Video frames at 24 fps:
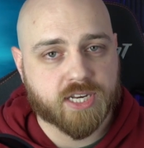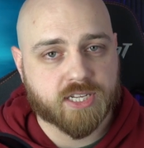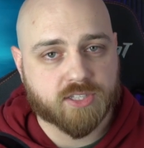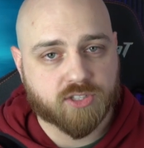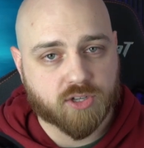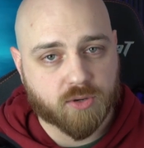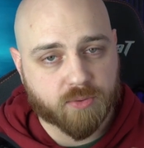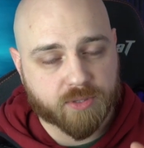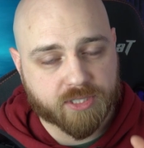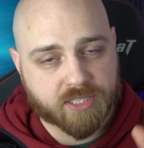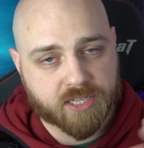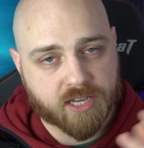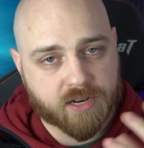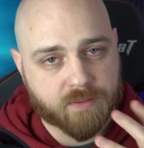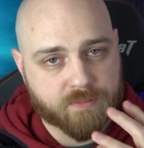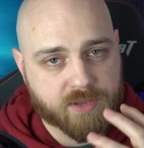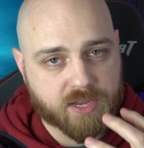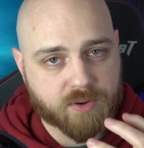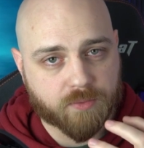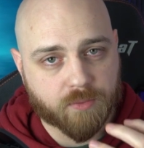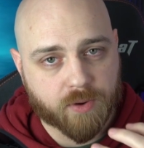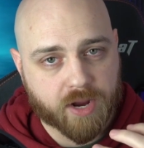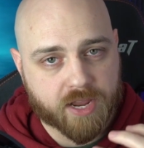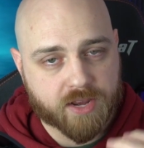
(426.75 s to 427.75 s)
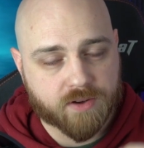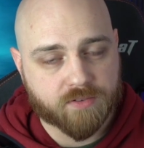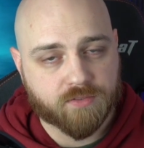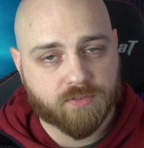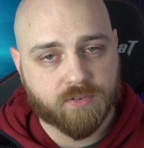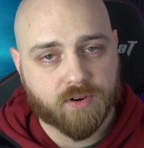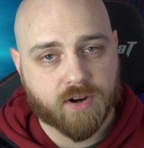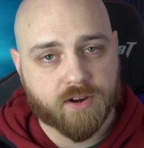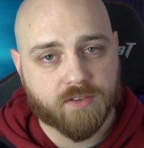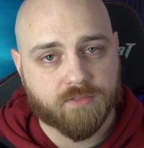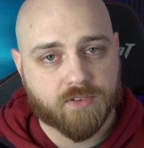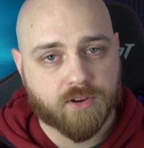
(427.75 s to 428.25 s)
It's always going to be right in
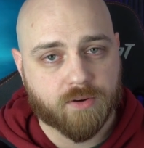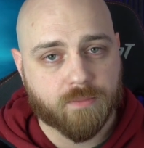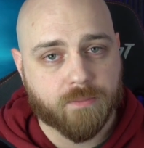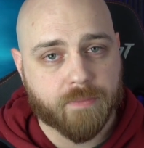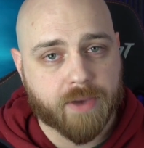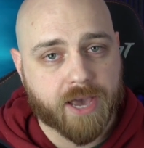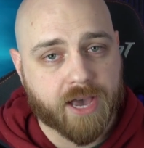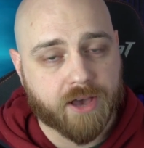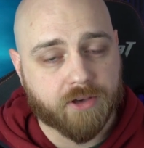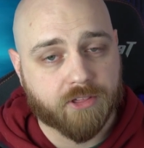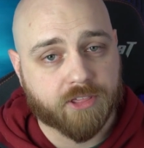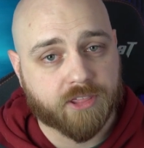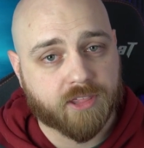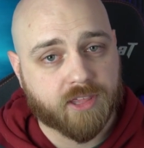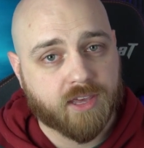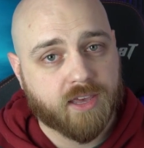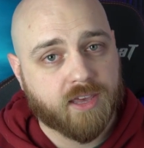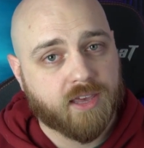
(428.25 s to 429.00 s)
front of your mouth.